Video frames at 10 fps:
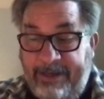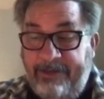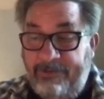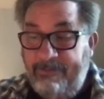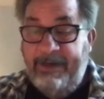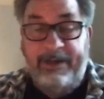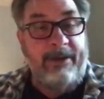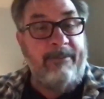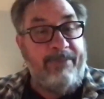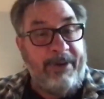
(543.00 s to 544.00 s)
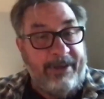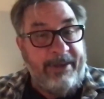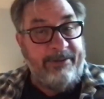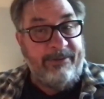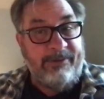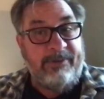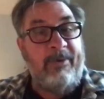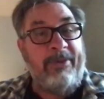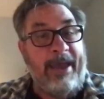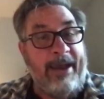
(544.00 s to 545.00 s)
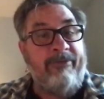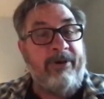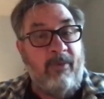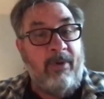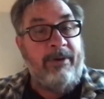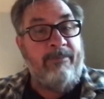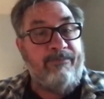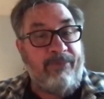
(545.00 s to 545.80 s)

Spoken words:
each meeting begins with everyone